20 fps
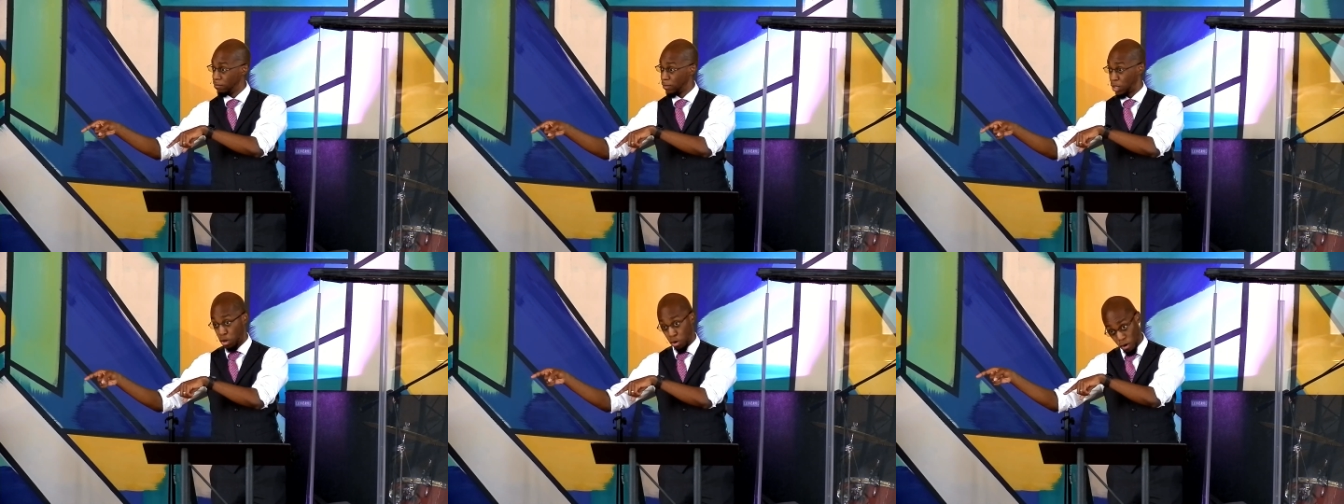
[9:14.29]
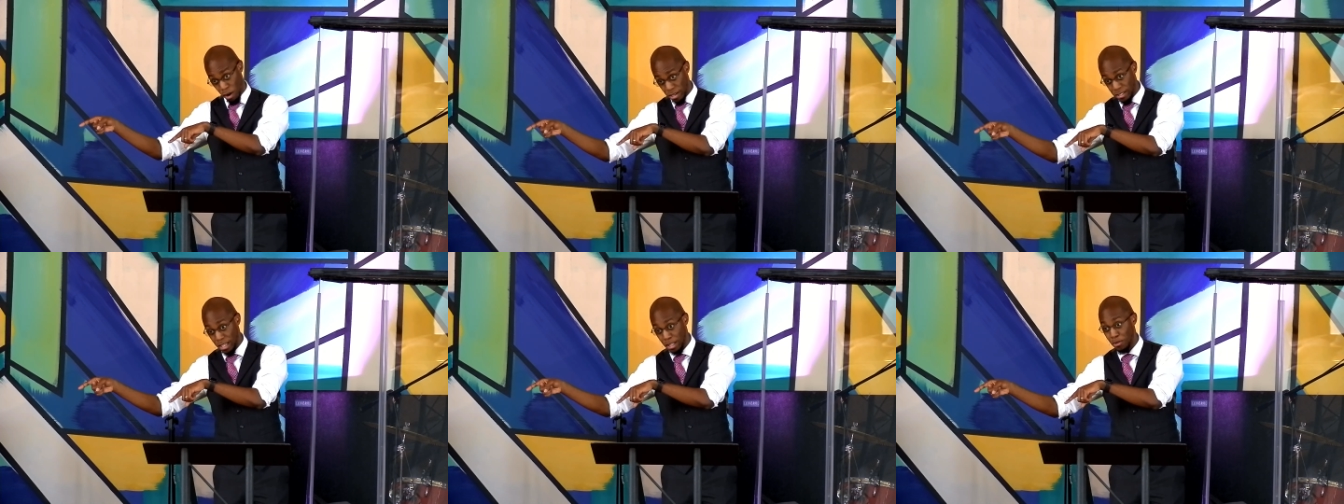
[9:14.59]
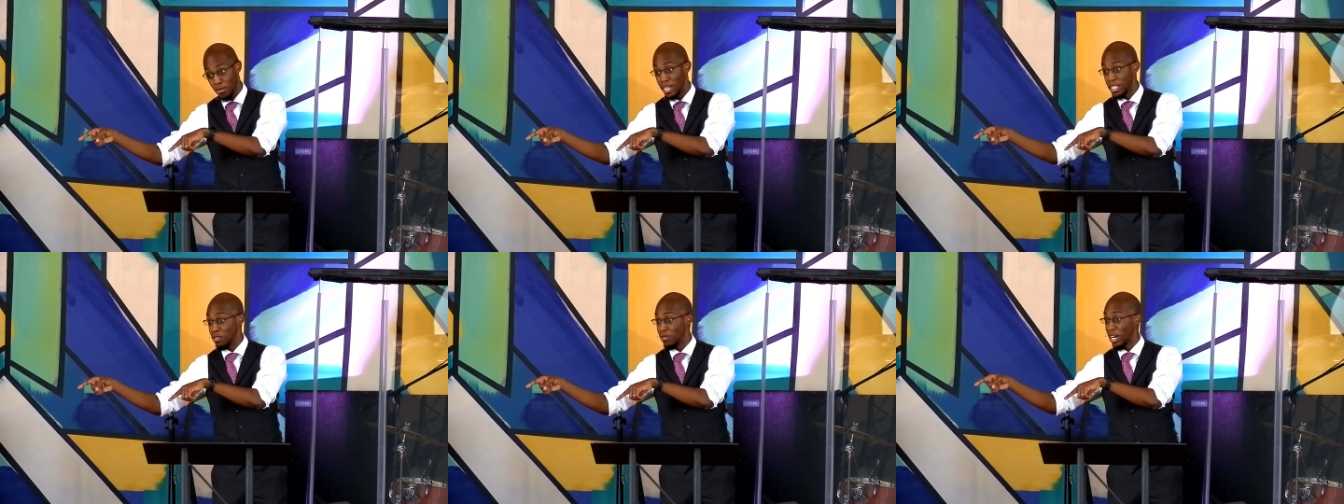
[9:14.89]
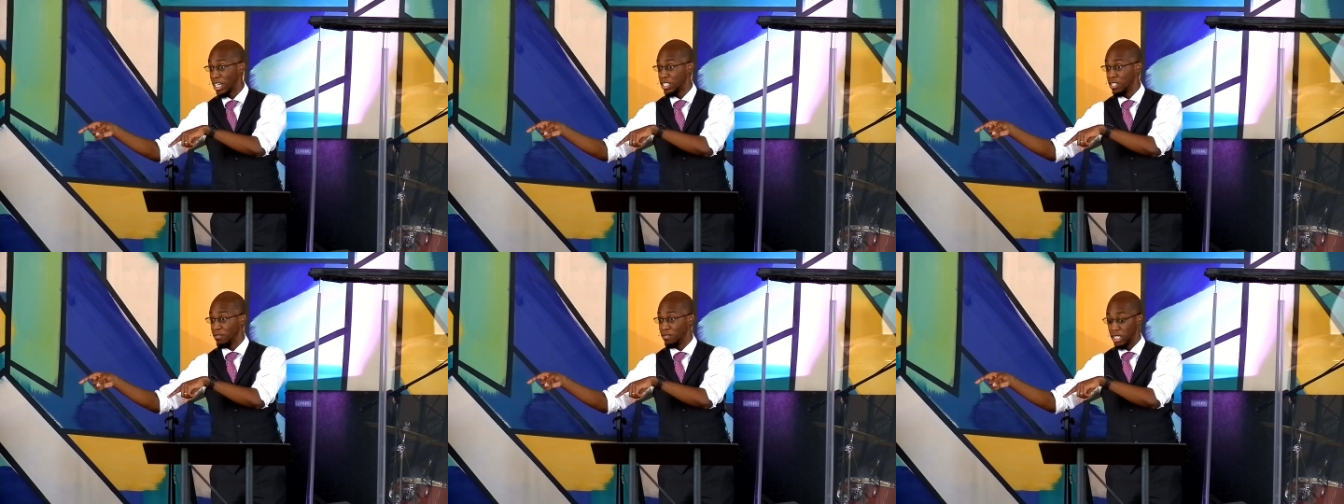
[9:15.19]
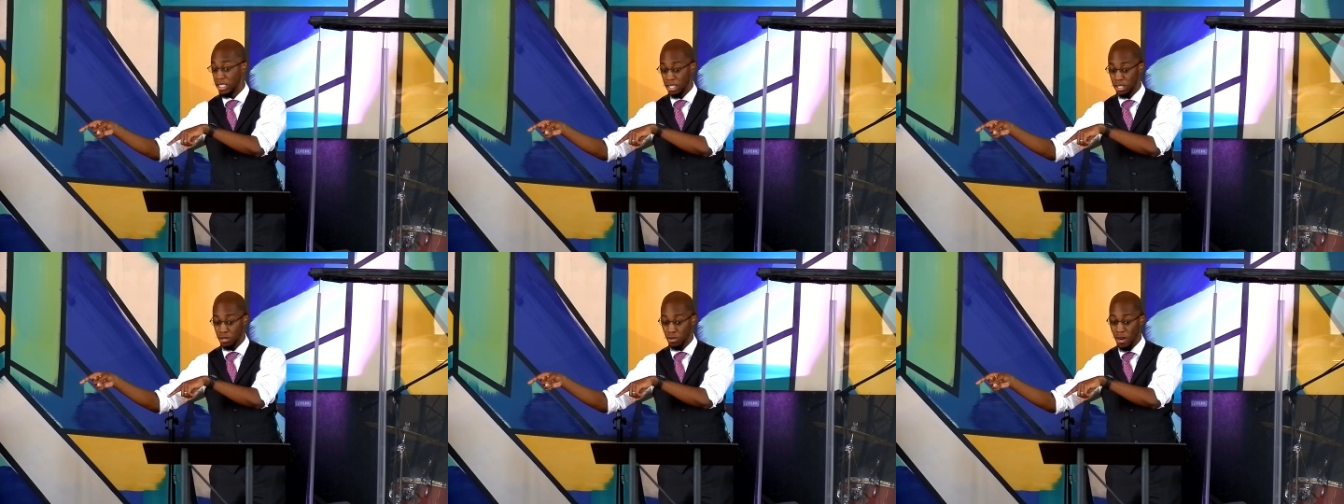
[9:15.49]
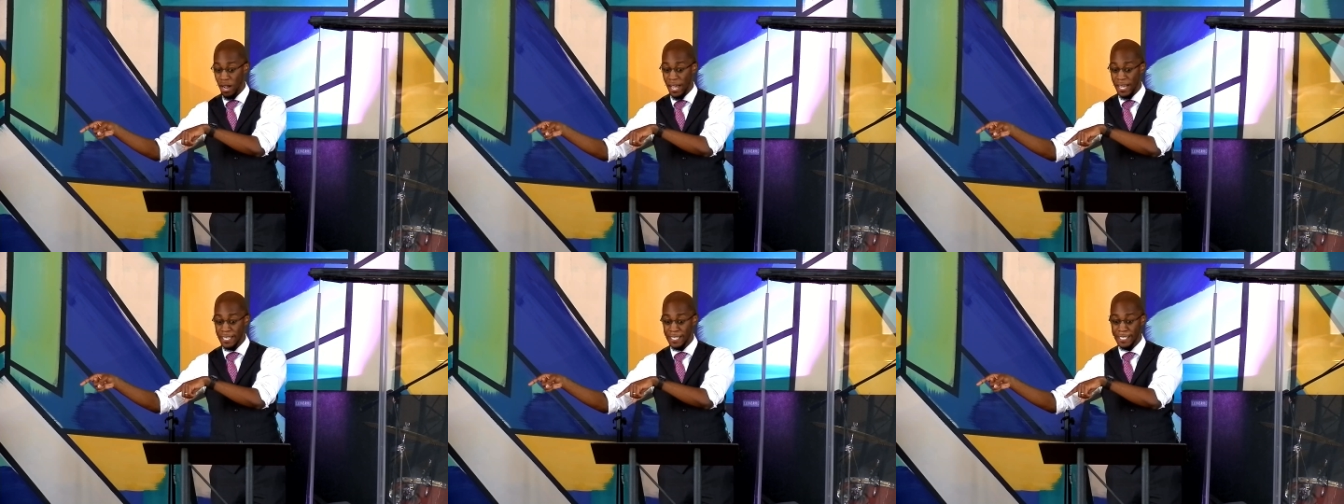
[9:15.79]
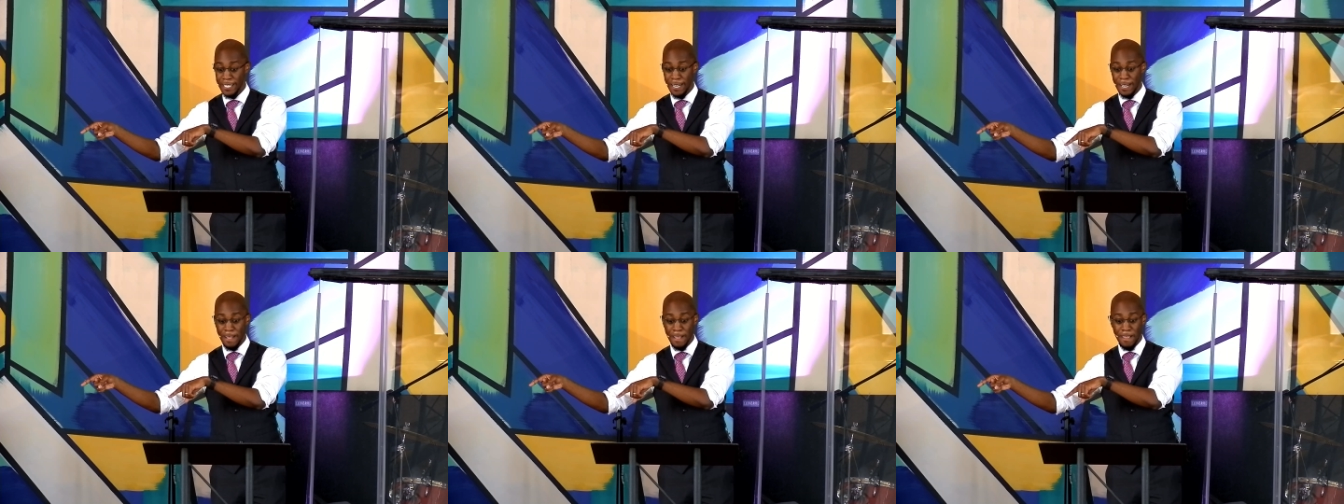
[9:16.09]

the cross and the resurrection of Jesus Christ.